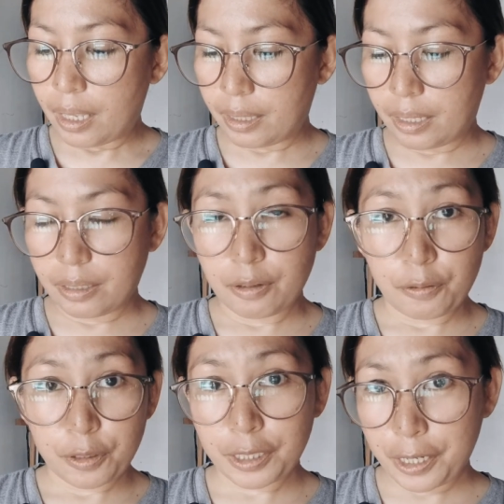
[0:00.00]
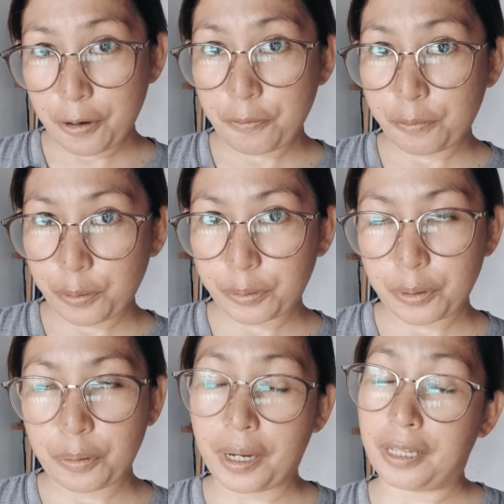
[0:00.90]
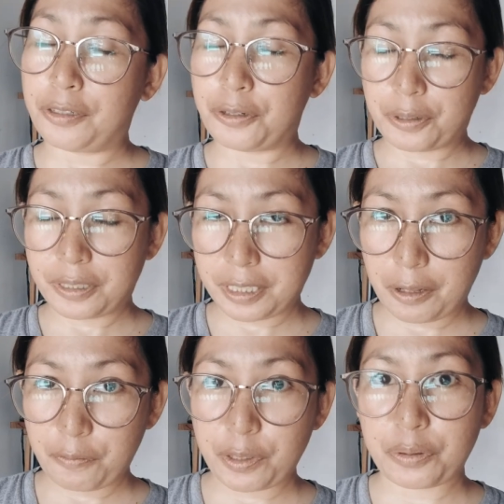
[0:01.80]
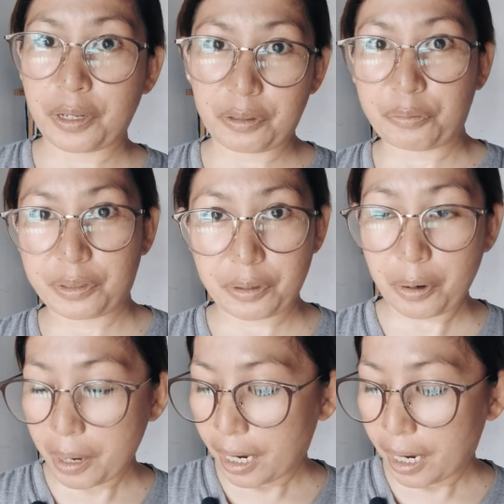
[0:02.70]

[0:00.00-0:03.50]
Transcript: And then, clear photo and your selfie together with your